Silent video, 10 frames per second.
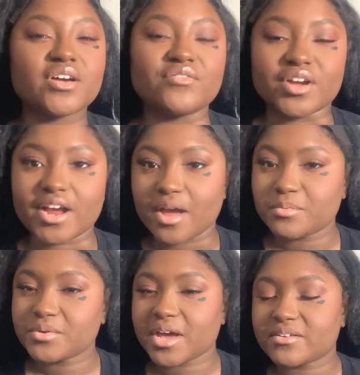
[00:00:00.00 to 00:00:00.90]
I'm very
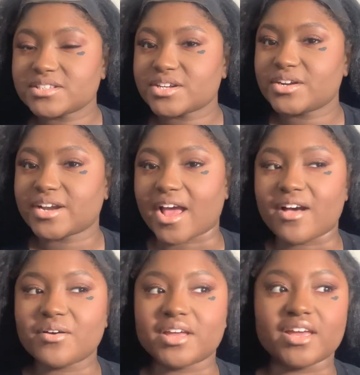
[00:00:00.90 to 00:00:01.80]
happy with how it turned
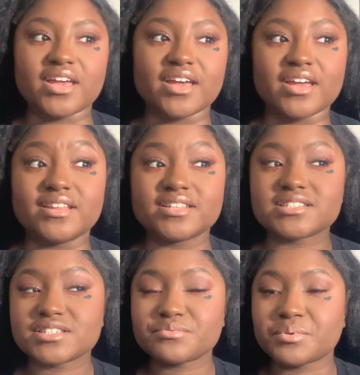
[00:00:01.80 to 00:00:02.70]
out, and
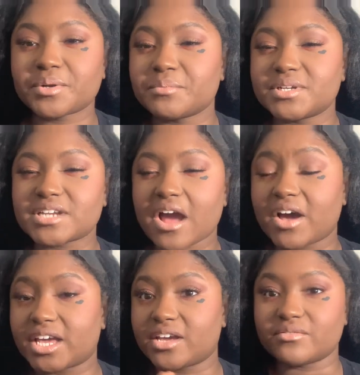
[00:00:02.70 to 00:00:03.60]
this is pretty much how
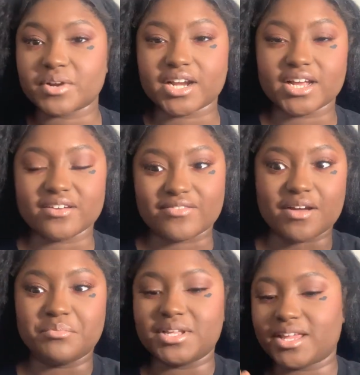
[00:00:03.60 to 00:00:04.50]
I get ready if I
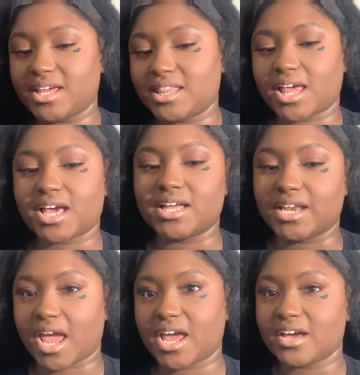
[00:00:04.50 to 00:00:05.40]
plan like a
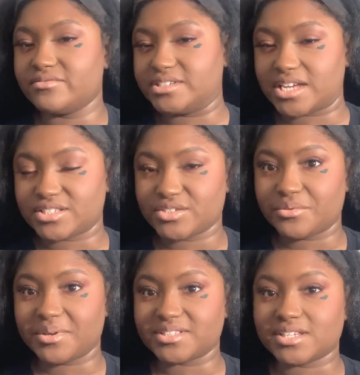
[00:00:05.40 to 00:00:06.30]
day of just
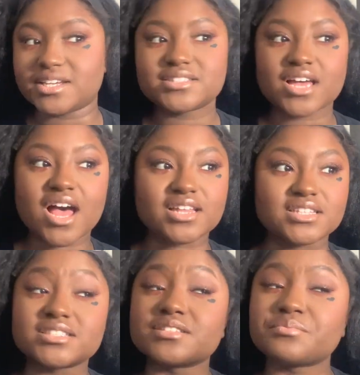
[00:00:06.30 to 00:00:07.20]
doing TikTok.
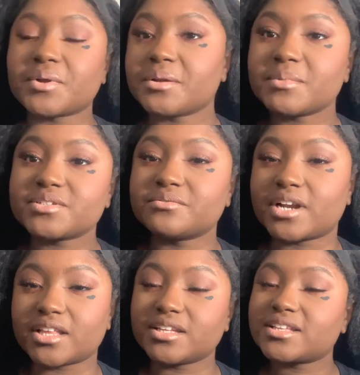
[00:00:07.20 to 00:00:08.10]
This is pretty much what
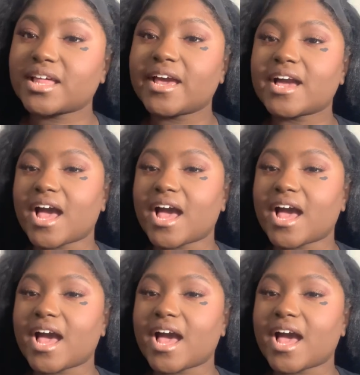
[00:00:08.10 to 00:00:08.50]
I look like.